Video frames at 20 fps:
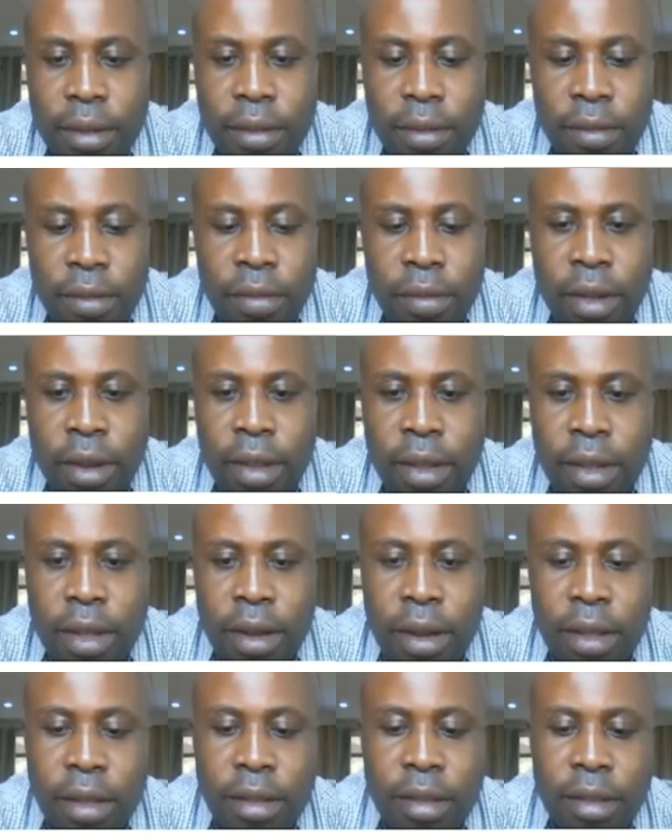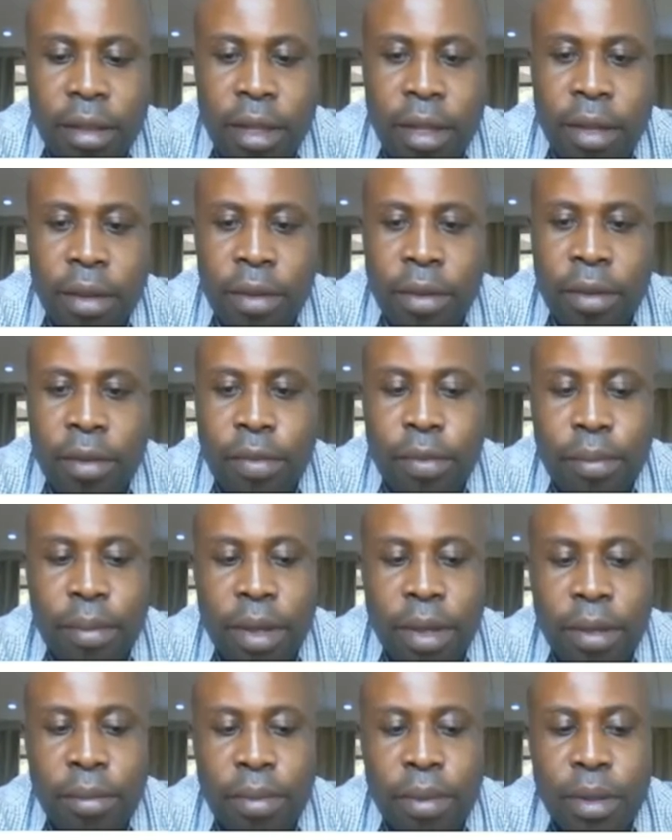var character of
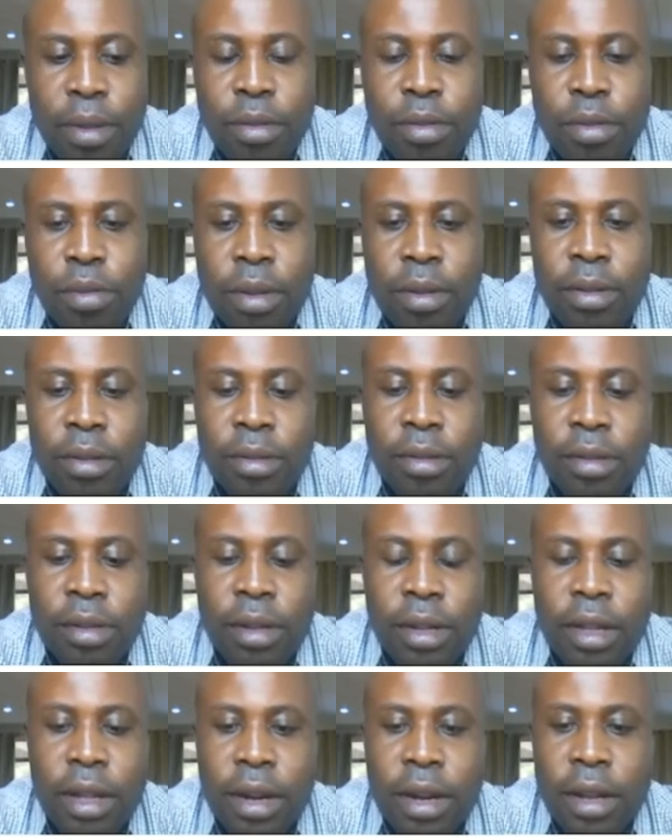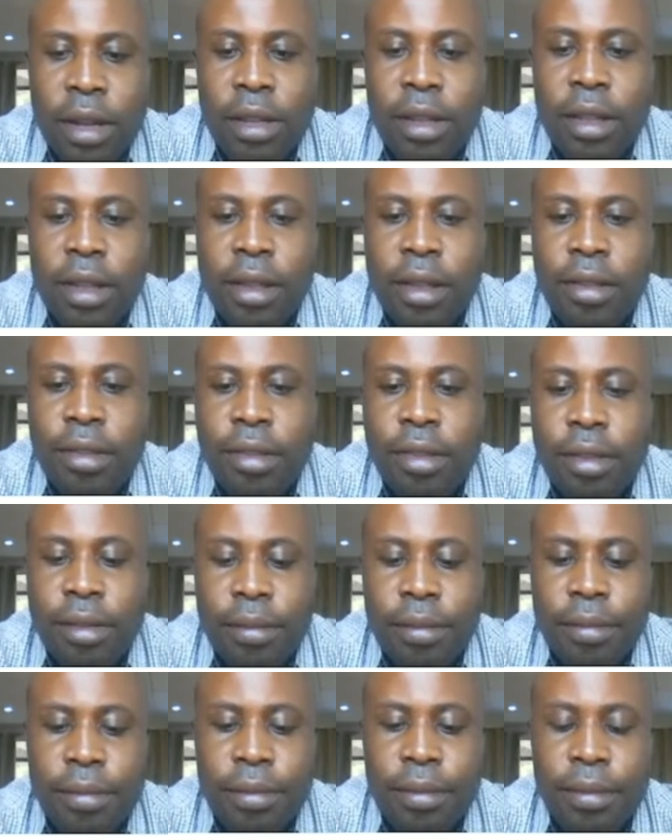maybe 23 characters,
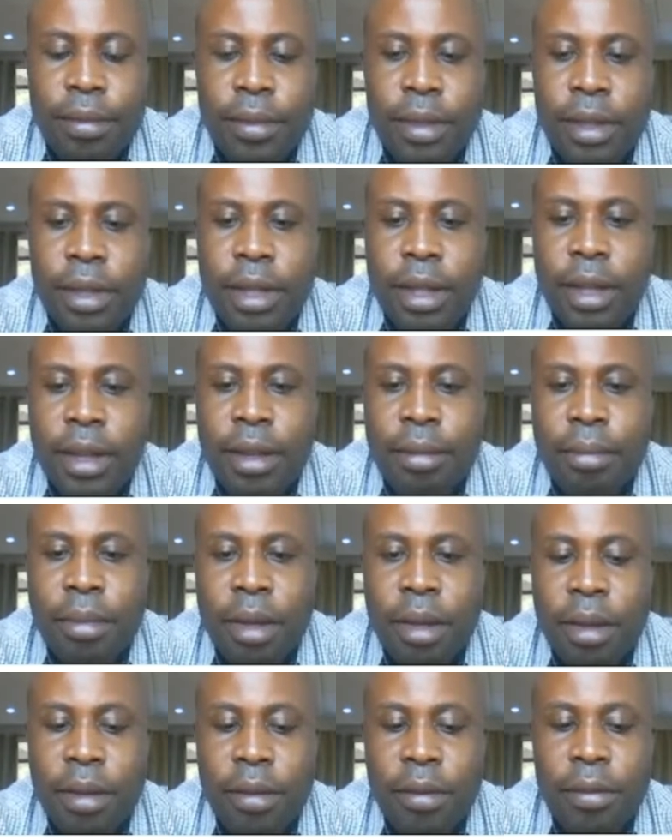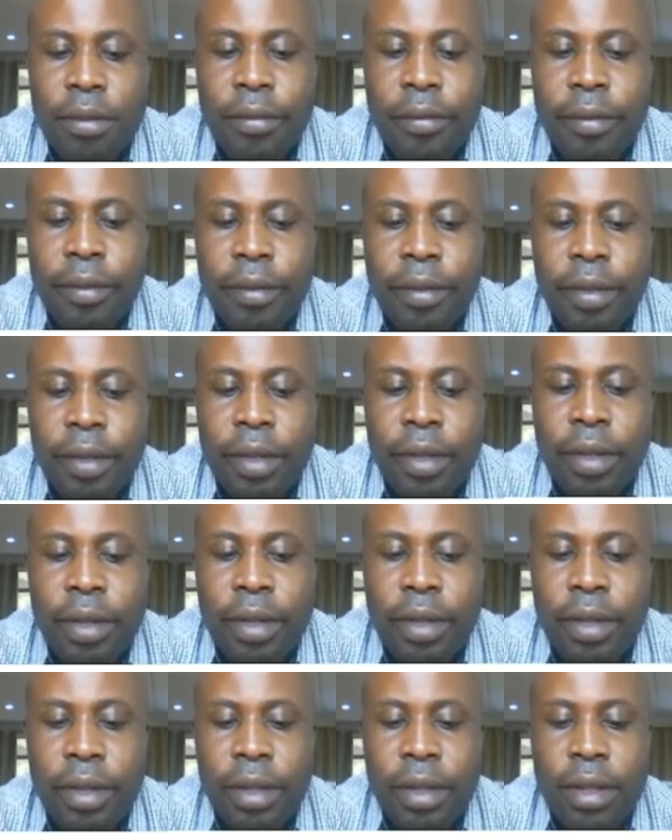comma,
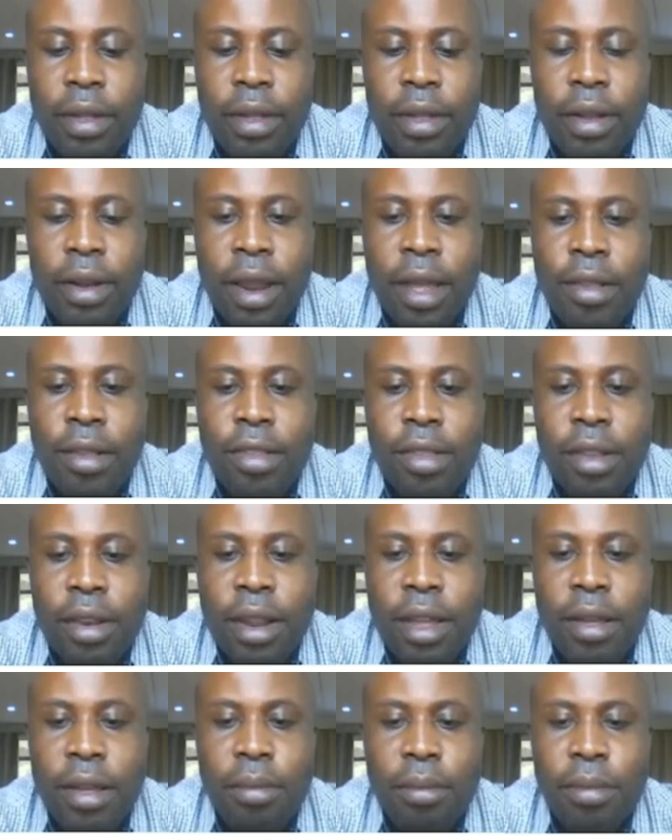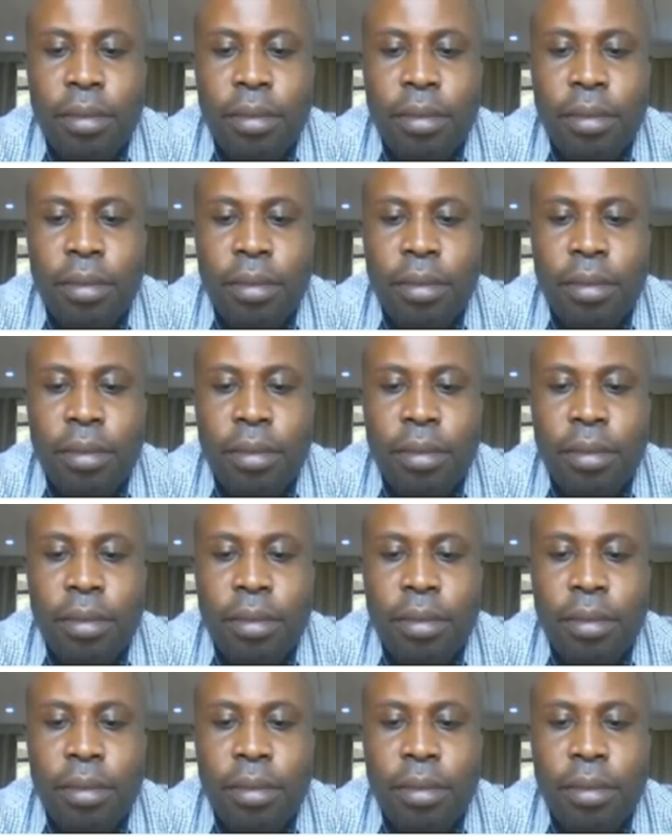last name,